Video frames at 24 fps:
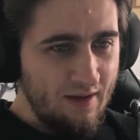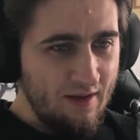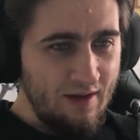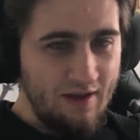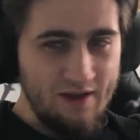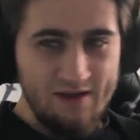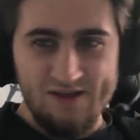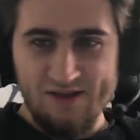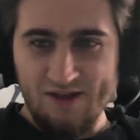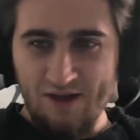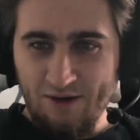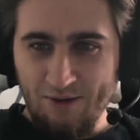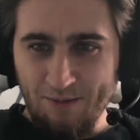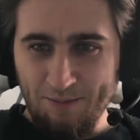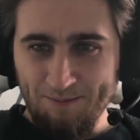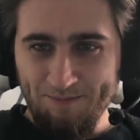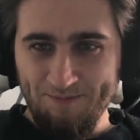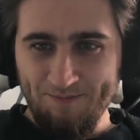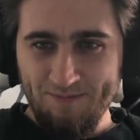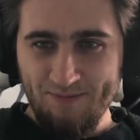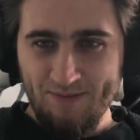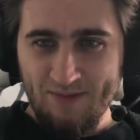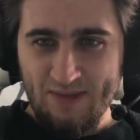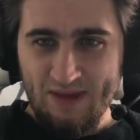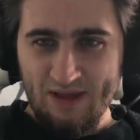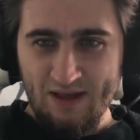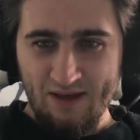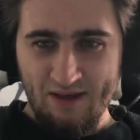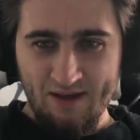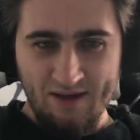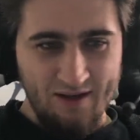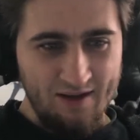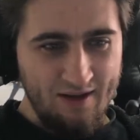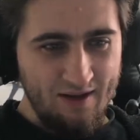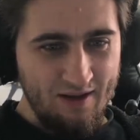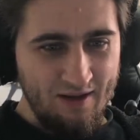let's start.
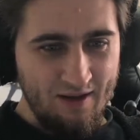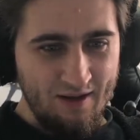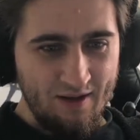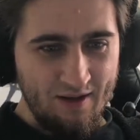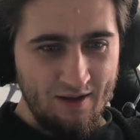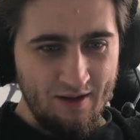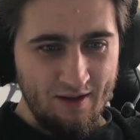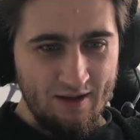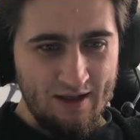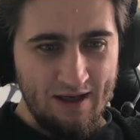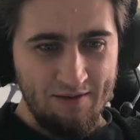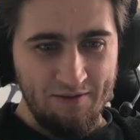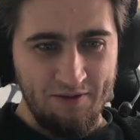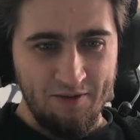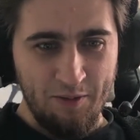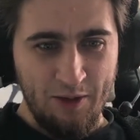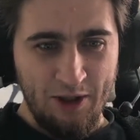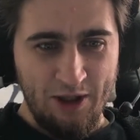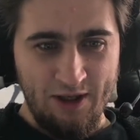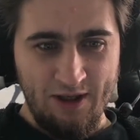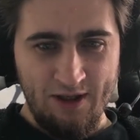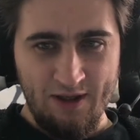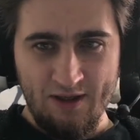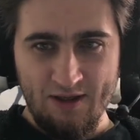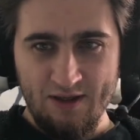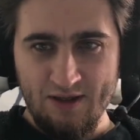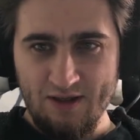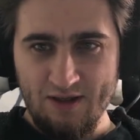Hi, everybody.